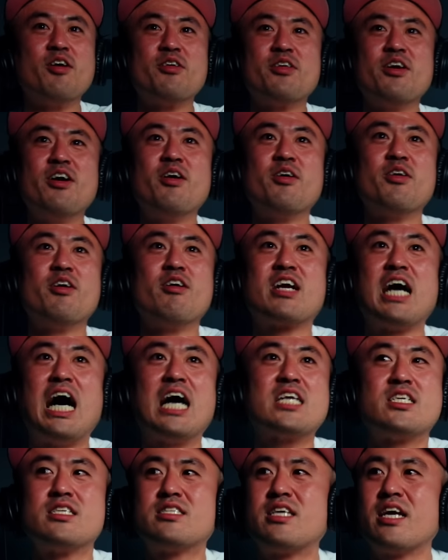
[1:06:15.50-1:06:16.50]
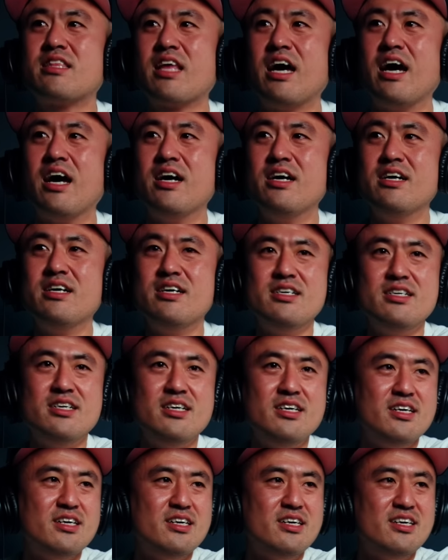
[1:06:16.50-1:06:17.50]
yo, yo, yo, Kashi, take that.
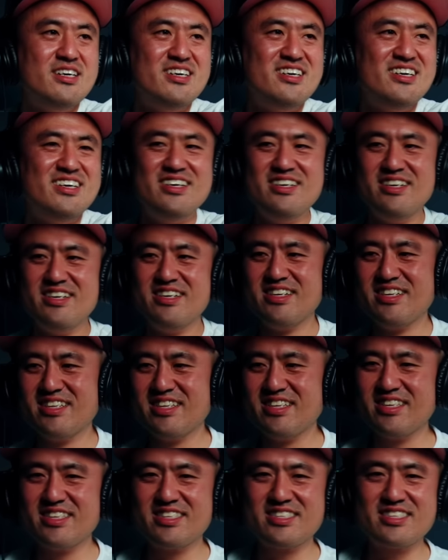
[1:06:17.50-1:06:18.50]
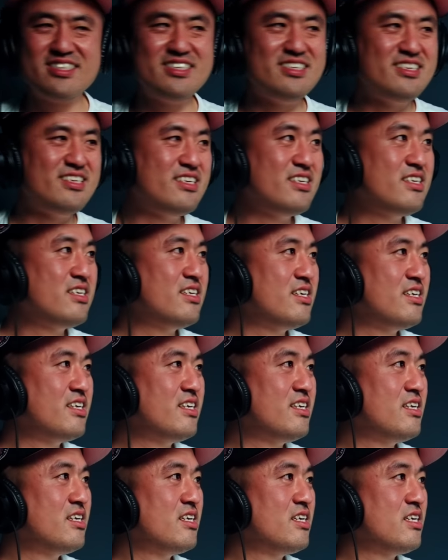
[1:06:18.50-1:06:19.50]
He got yo, the first one.
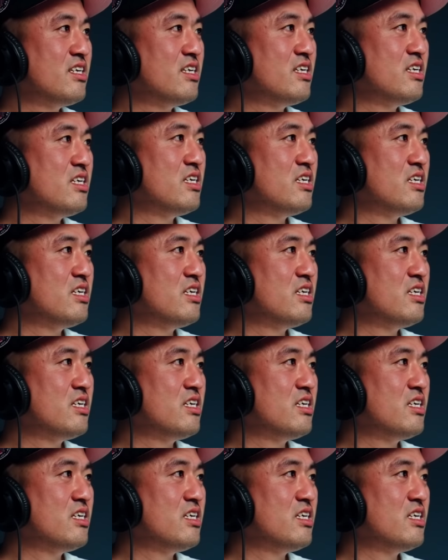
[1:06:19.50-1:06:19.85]
Y'all got any